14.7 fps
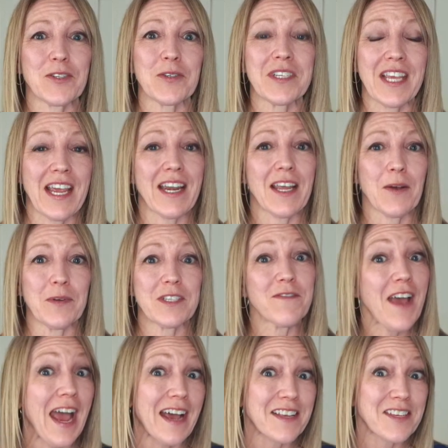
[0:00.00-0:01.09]
laser scanning
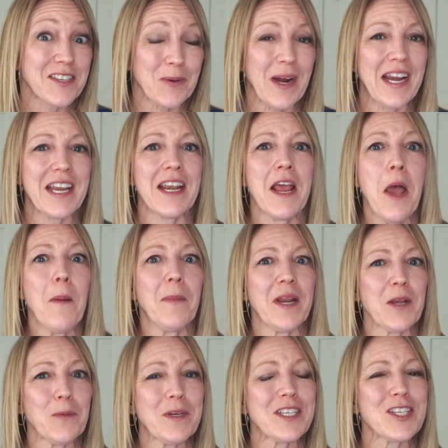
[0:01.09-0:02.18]
was fast, right?
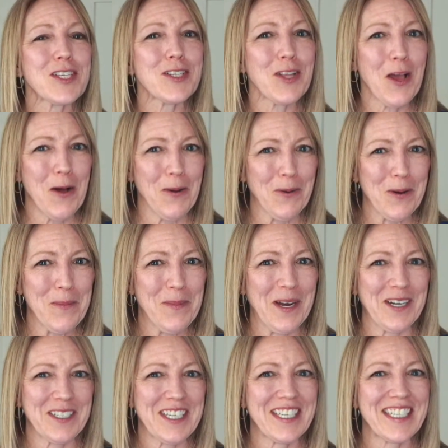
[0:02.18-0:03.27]
But it was slow
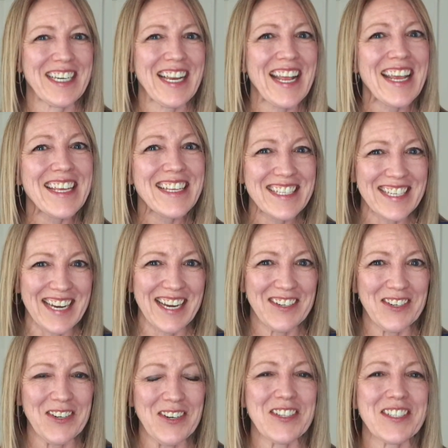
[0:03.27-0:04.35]
compared to today's
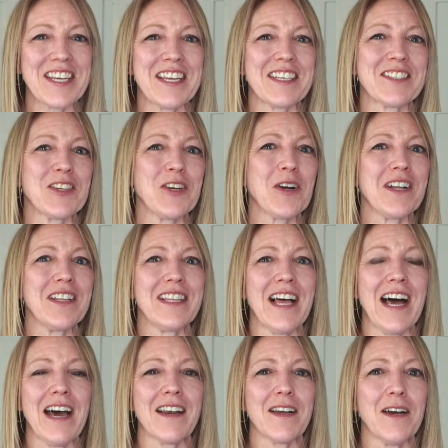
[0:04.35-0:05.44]
standards. It took a
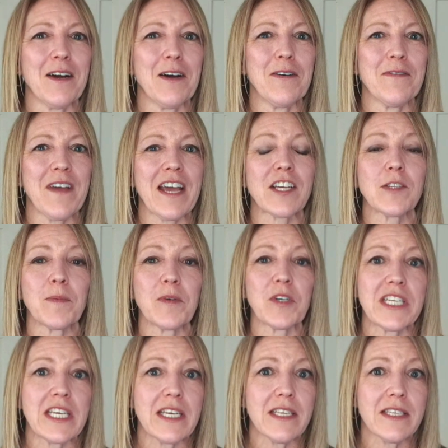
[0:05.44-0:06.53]
lot of
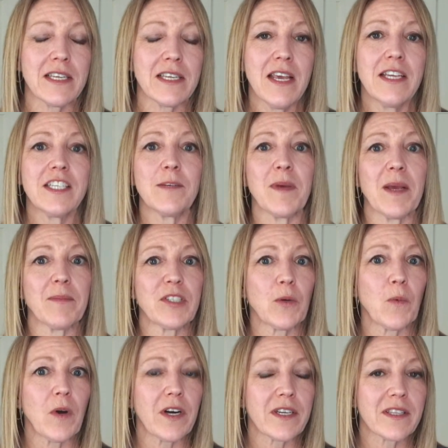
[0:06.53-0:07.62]
expertise to be able
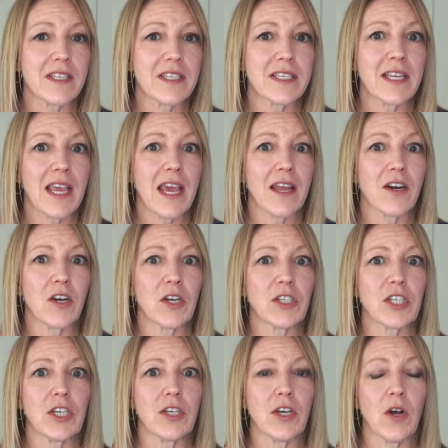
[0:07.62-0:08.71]
to work the
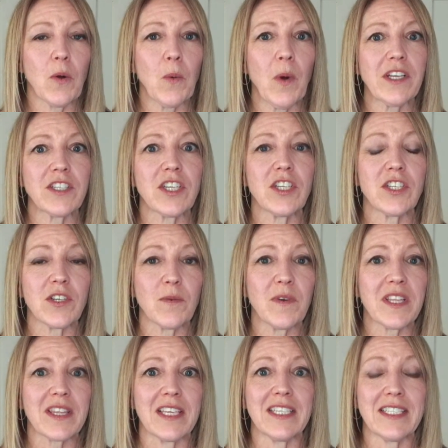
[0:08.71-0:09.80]
scanner, to know what to do
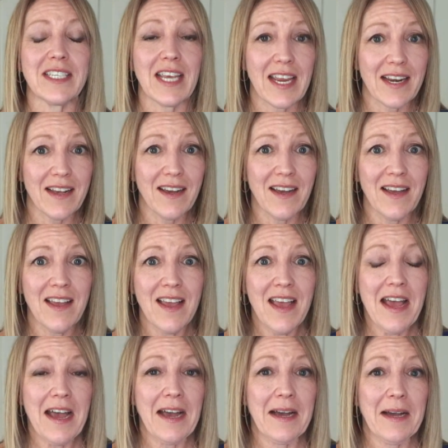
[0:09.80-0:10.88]
with the data.
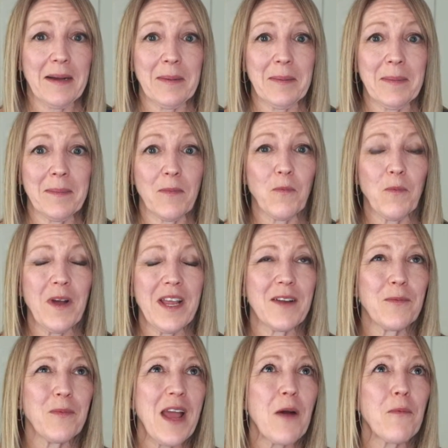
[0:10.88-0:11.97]

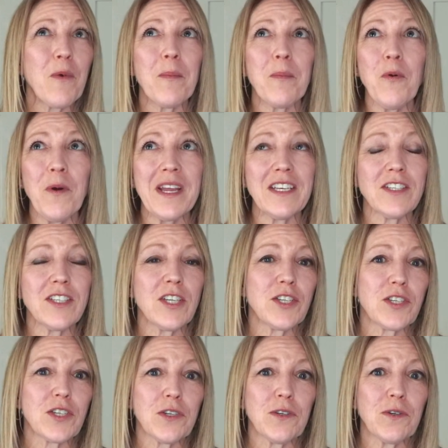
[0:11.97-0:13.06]
At what point
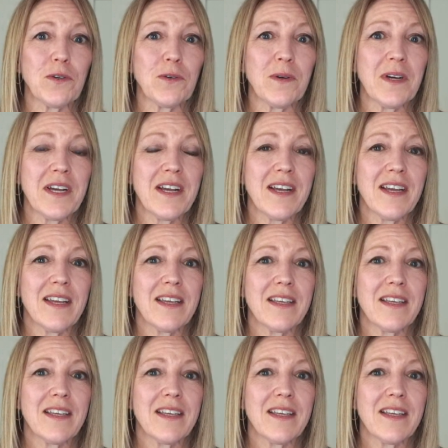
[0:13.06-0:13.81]
did you